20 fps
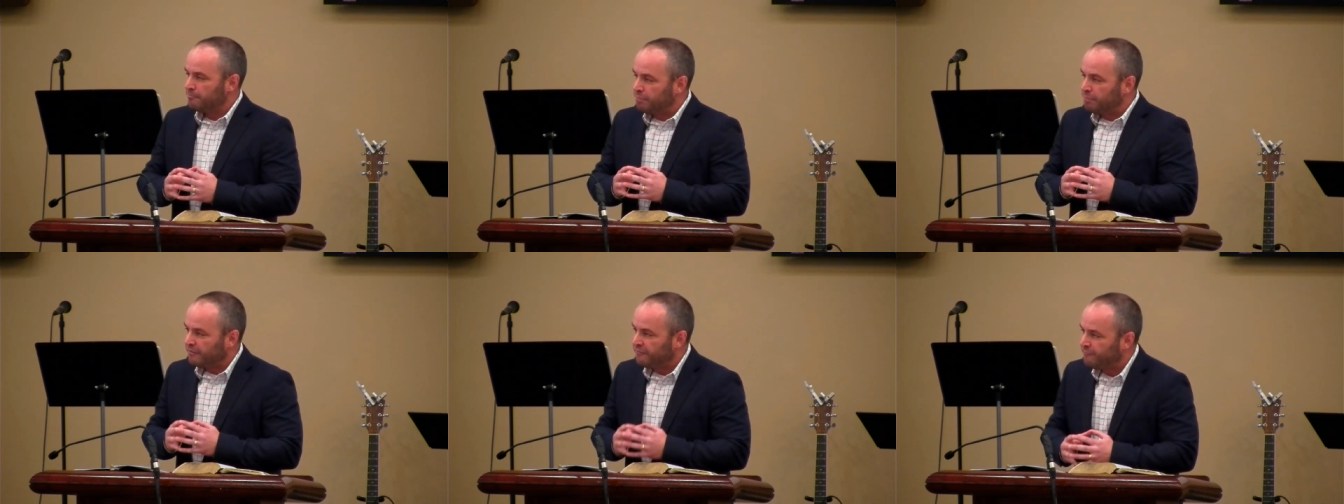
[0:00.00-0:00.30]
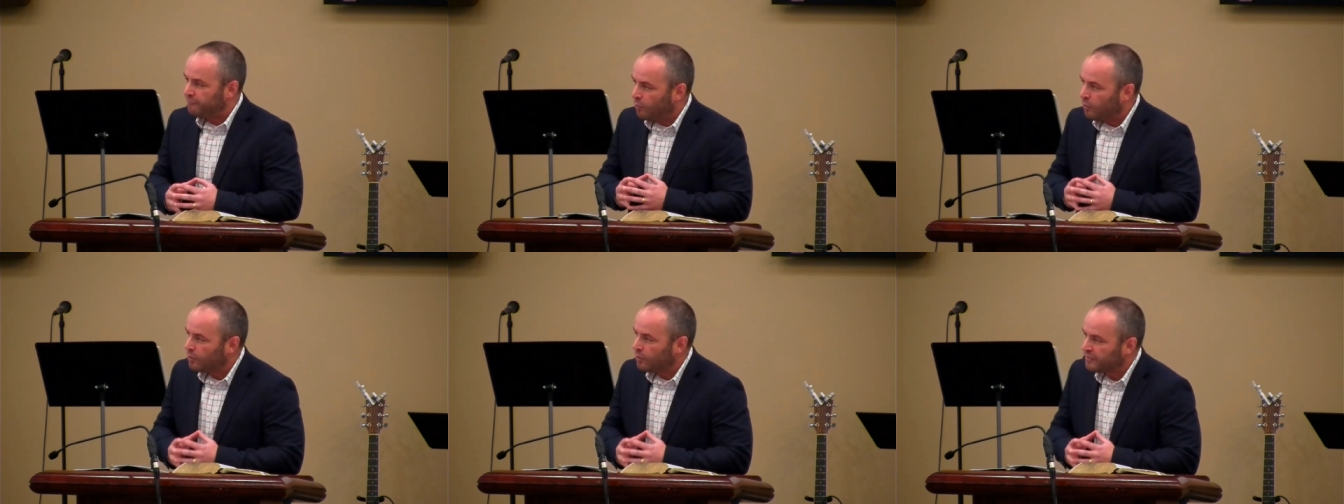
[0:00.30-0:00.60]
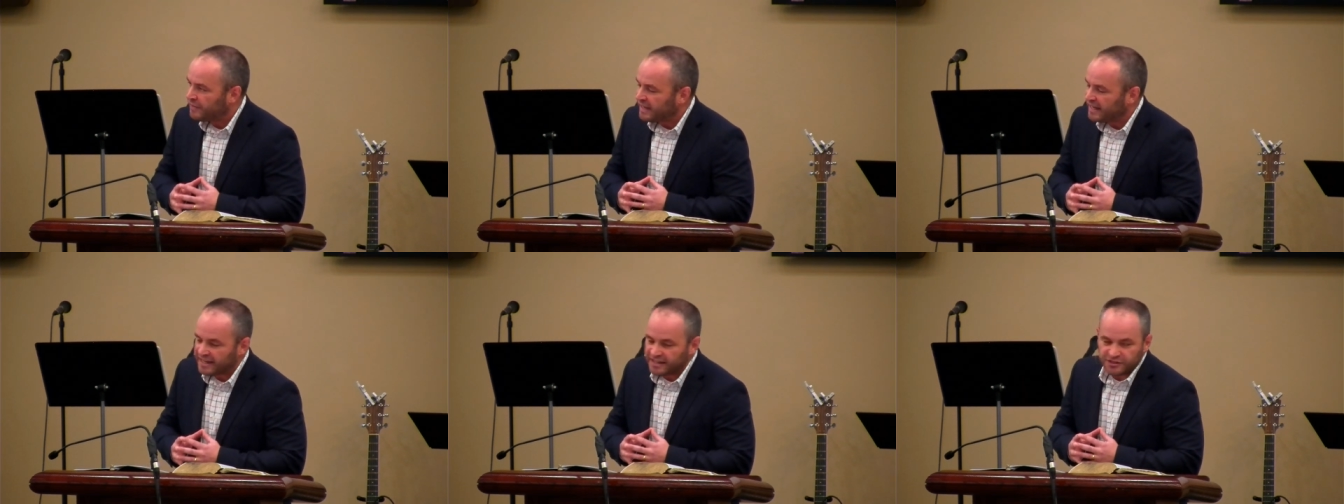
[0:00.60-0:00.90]
before
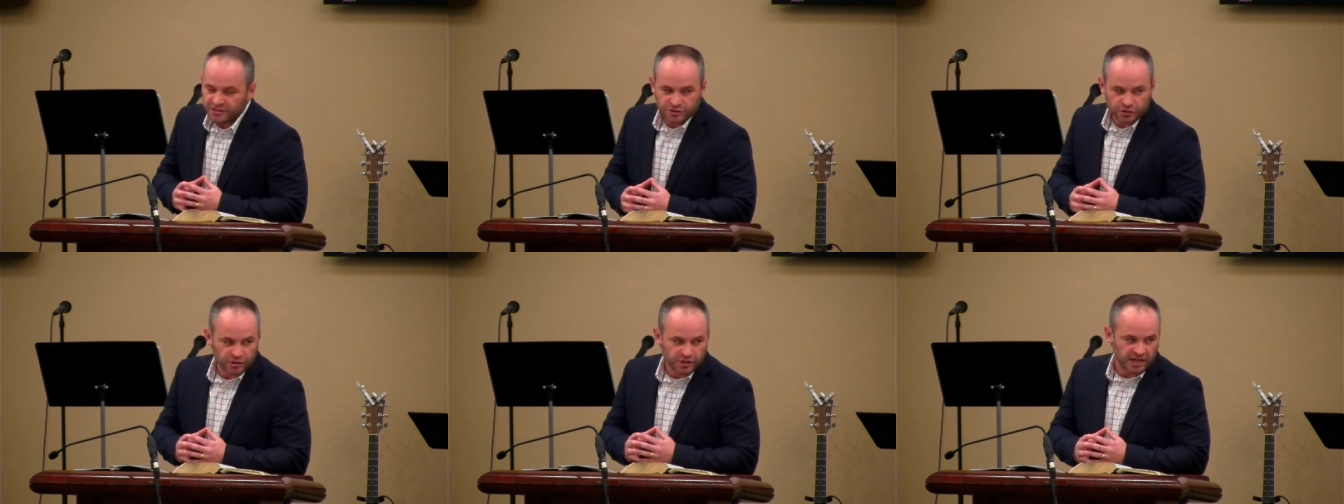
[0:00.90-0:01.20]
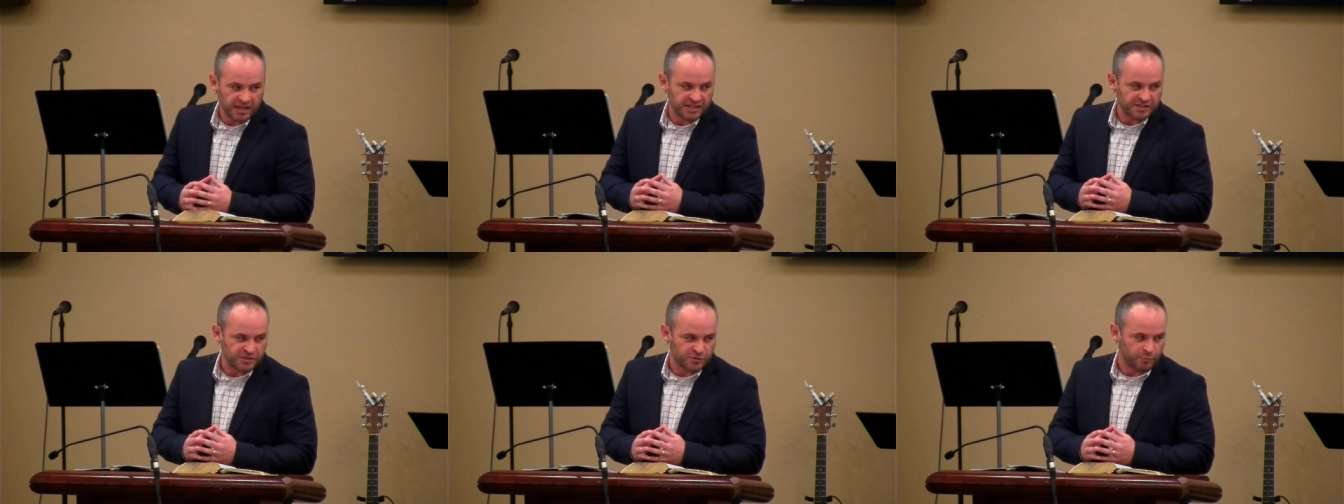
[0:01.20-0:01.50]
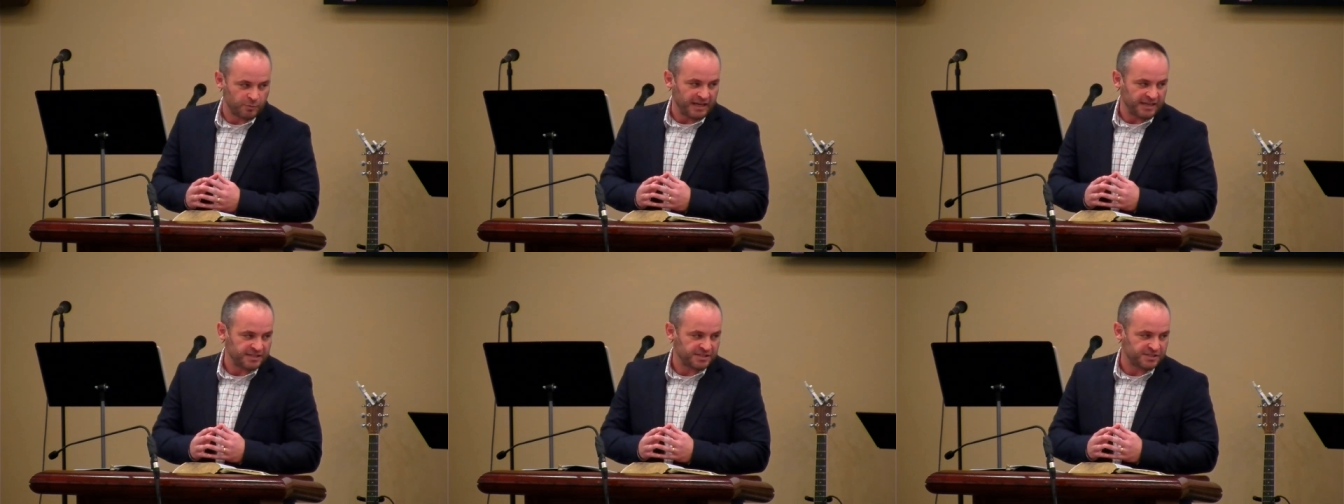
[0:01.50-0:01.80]
they enter God's
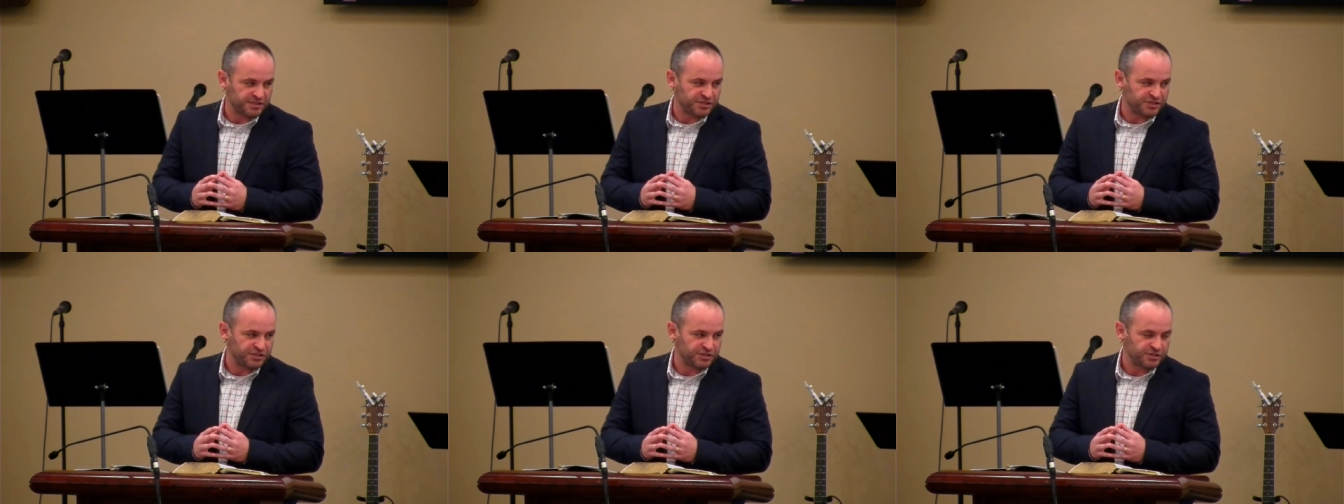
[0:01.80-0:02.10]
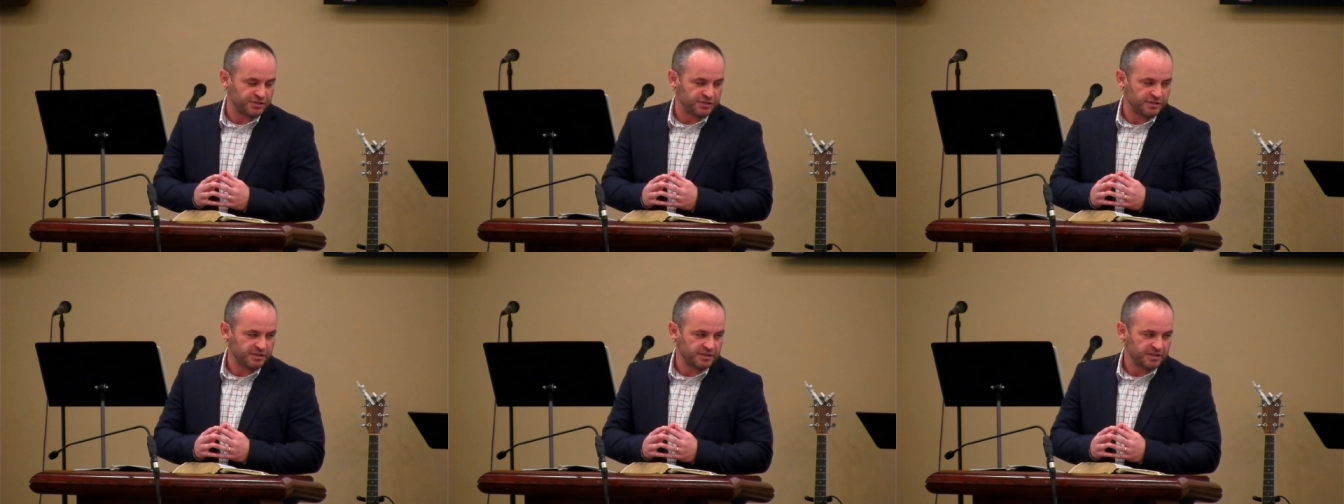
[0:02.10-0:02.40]
rest.